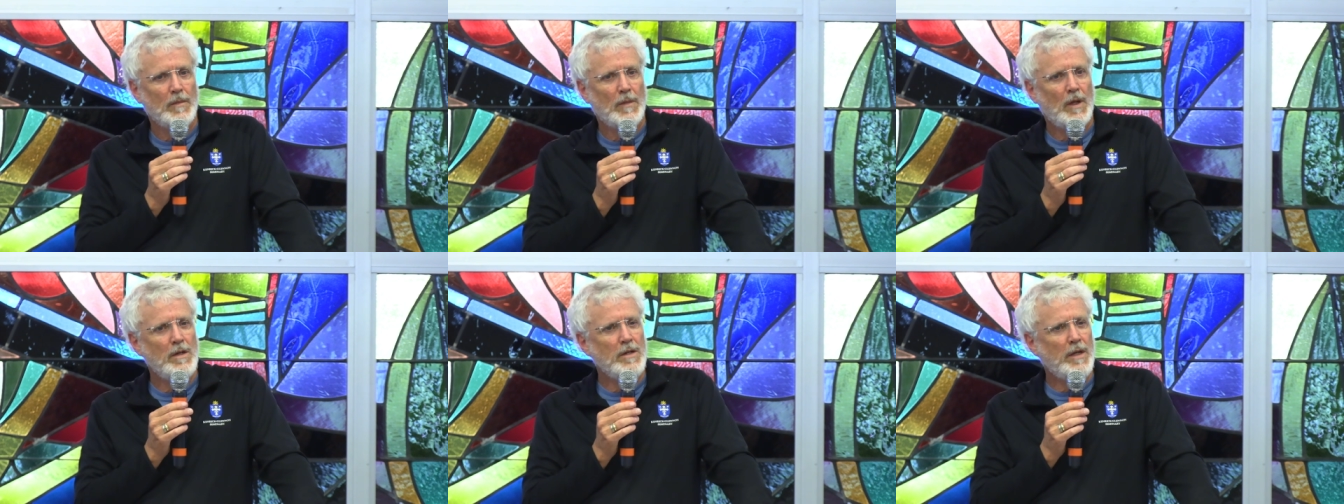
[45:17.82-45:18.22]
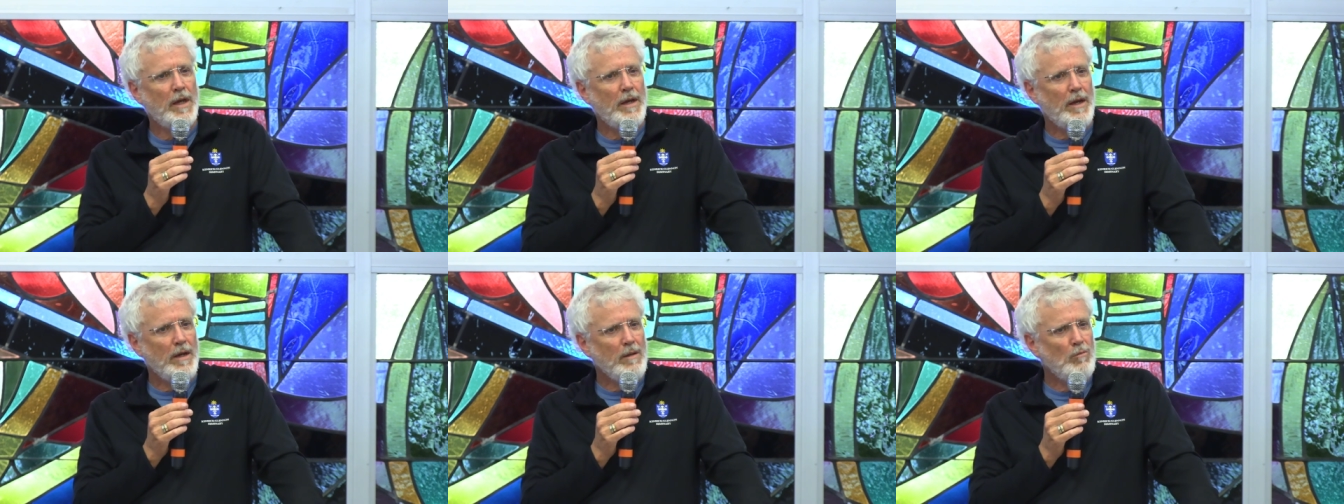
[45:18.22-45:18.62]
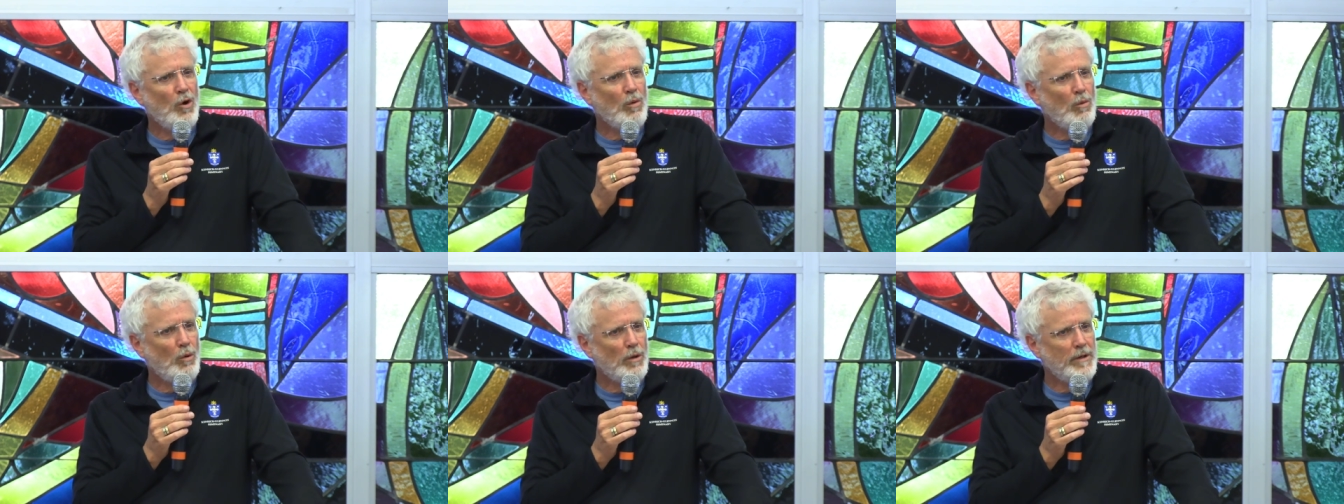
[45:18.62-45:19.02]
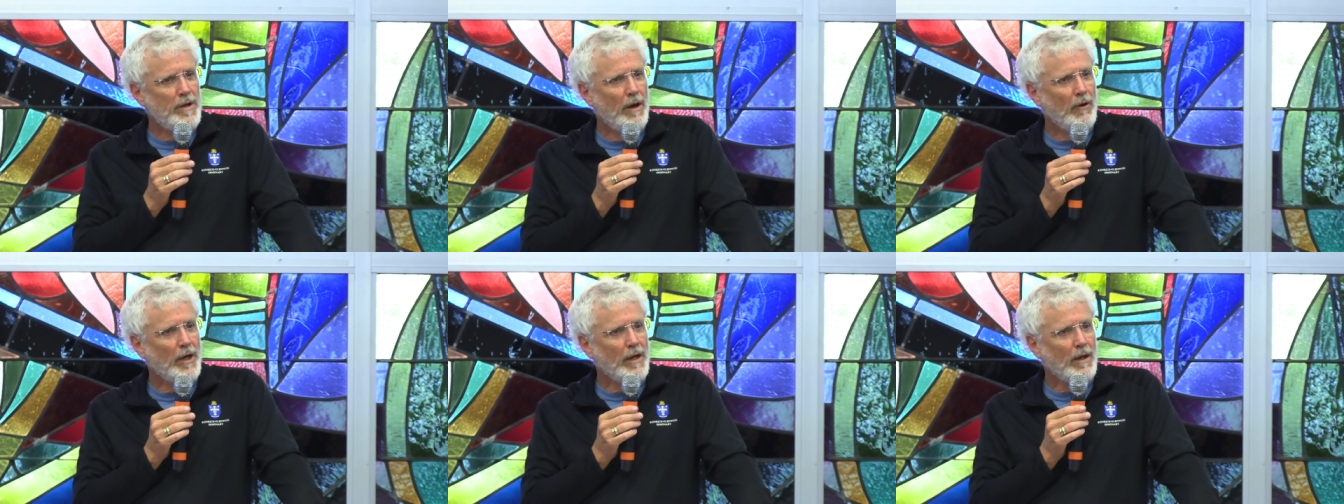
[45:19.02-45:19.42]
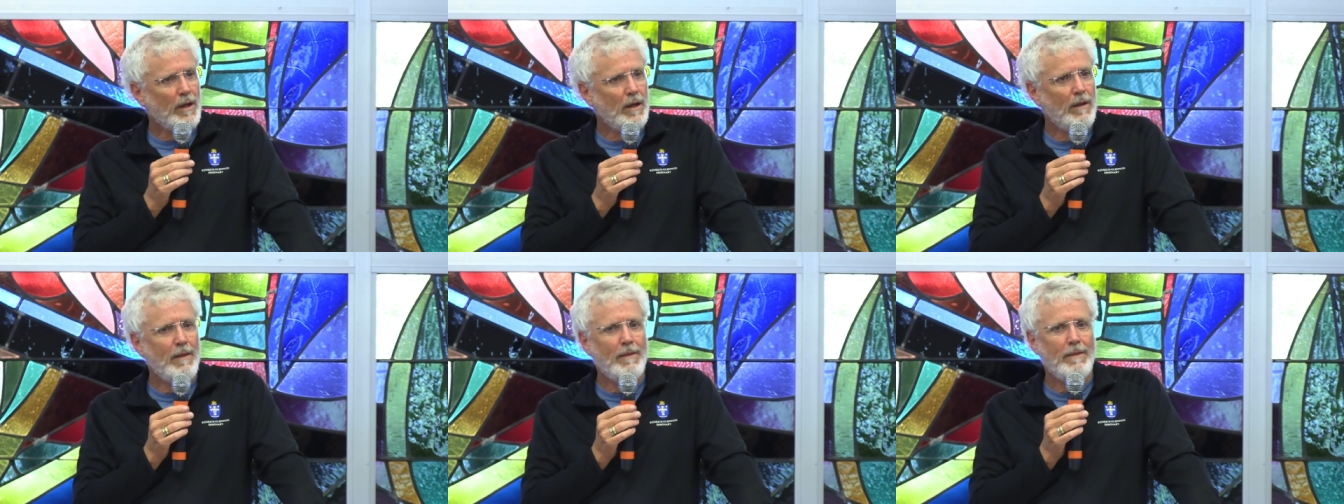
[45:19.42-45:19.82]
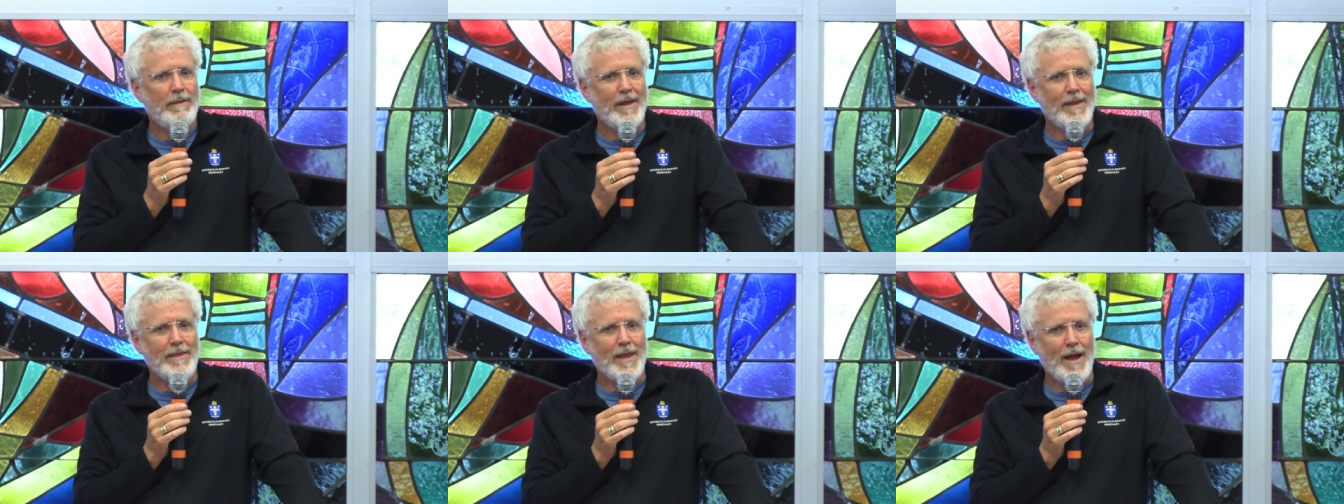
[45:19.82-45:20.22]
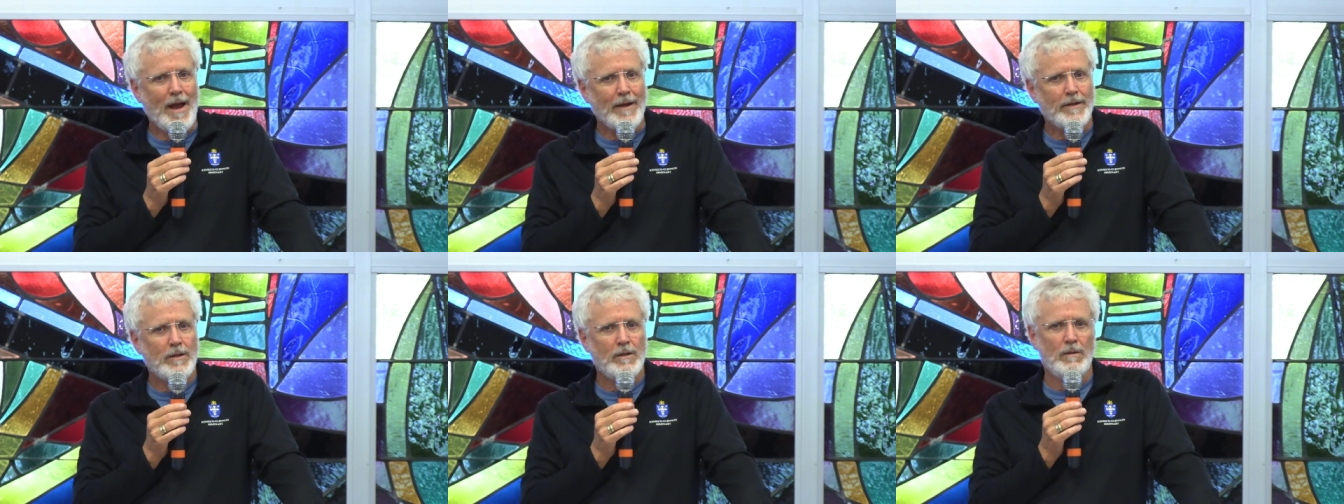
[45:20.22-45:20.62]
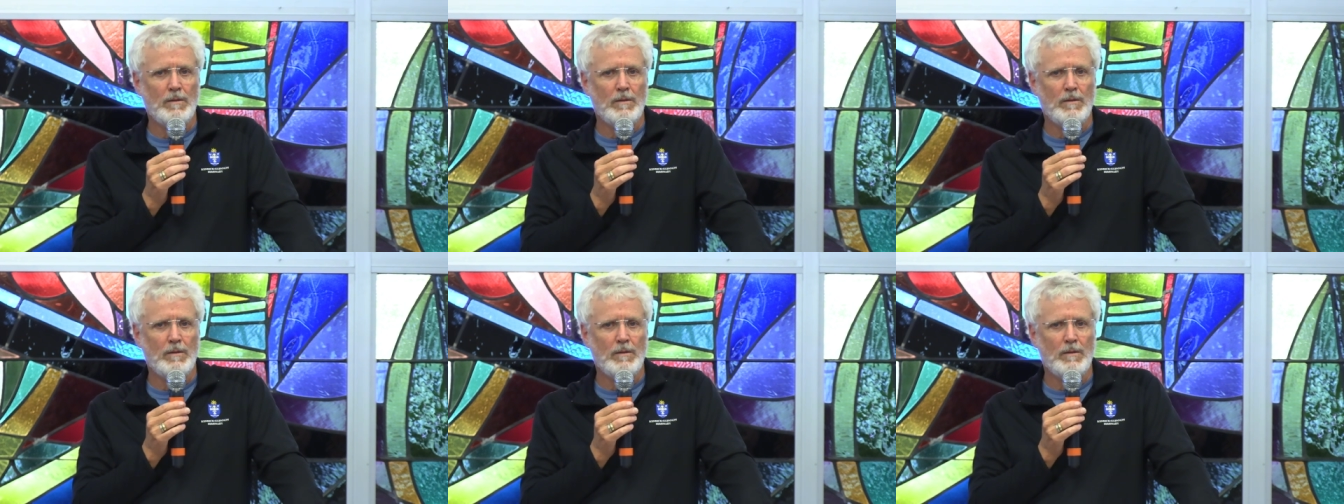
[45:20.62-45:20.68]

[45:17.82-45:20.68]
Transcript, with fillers: Can you get any more ordinary than that?